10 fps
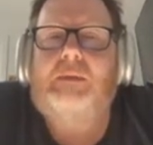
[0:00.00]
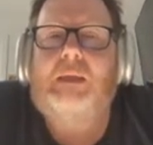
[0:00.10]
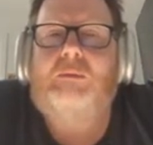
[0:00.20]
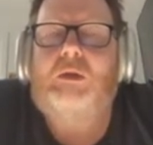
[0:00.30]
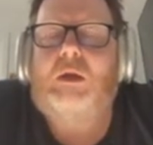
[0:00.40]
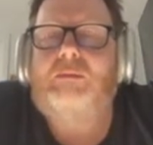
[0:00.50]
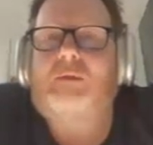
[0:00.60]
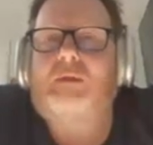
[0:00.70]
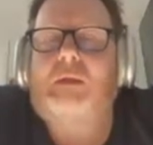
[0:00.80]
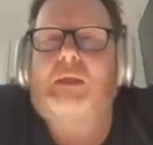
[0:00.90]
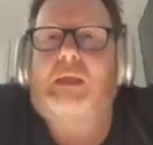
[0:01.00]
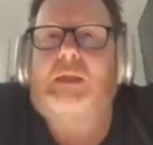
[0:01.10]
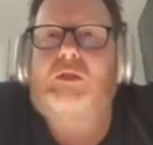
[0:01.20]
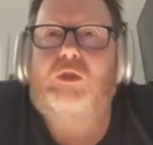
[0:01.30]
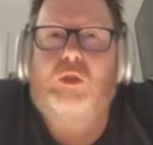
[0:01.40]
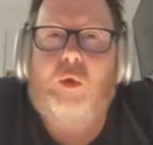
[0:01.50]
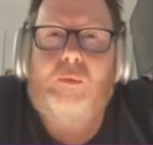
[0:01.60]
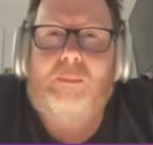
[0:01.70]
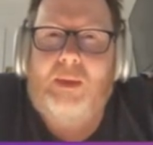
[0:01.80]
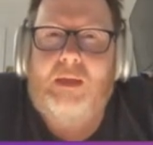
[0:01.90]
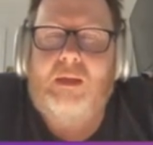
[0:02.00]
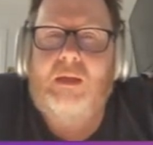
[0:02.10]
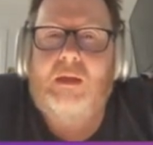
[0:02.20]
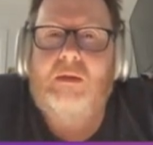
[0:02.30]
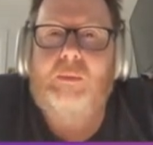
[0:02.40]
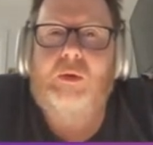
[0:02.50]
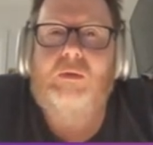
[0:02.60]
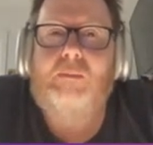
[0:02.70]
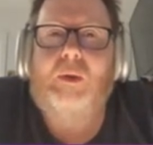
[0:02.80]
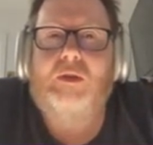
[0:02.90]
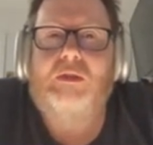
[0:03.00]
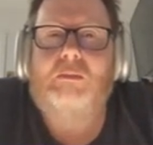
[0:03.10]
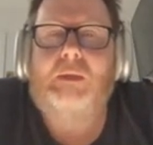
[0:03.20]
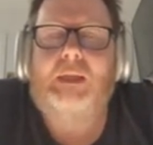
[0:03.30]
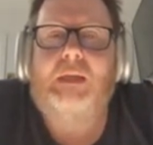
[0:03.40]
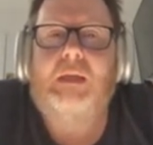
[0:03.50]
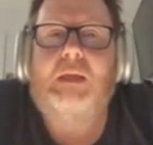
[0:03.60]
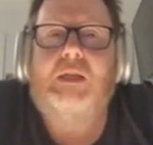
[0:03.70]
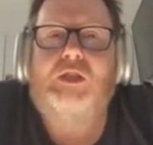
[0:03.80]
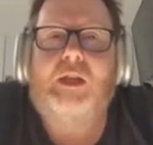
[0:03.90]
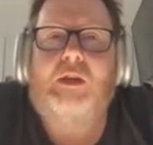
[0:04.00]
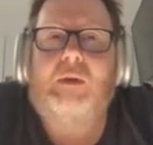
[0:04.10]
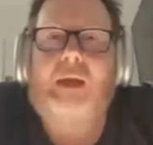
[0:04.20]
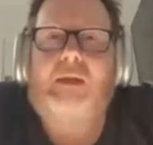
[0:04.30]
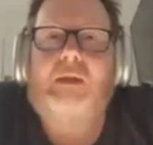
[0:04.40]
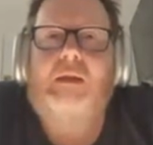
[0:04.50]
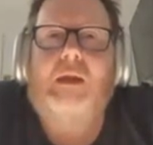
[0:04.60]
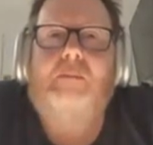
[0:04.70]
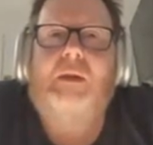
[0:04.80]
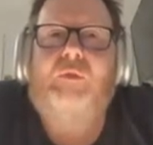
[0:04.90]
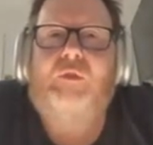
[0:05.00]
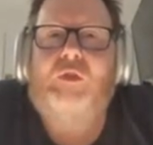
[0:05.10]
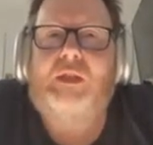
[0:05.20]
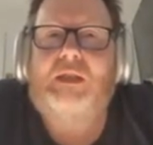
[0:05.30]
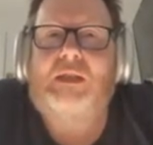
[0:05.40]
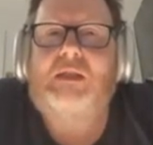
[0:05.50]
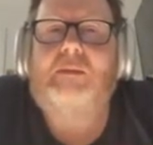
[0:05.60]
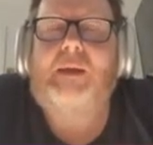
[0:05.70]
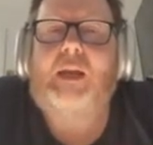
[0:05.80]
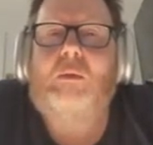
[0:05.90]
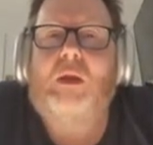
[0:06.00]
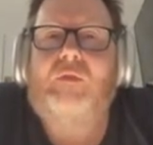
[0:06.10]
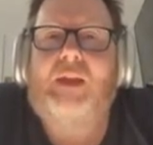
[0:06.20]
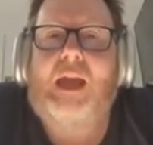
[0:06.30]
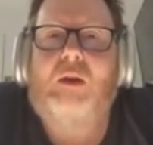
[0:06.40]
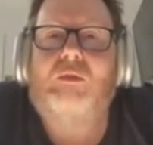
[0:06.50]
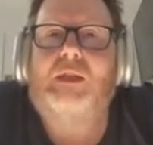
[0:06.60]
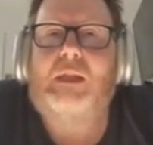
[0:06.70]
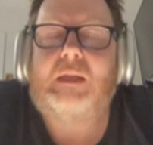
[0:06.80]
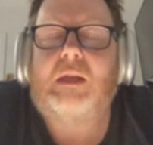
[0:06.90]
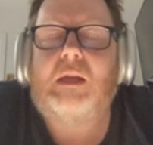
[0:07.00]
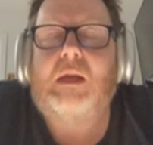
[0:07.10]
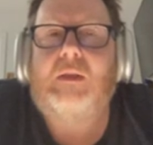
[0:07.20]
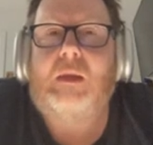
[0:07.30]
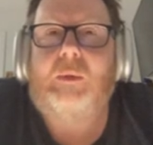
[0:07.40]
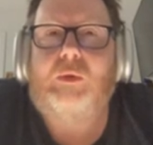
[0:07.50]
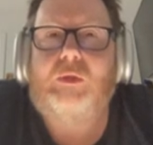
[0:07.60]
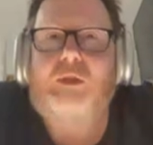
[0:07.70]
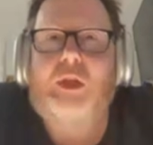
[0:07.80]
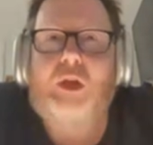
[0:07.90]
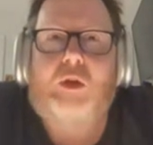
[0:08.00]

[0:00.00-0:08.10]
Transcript: Sometimes it's so big that we couldn't possibly generate it. But if we've got a systematic way of counting it, then we're good to go.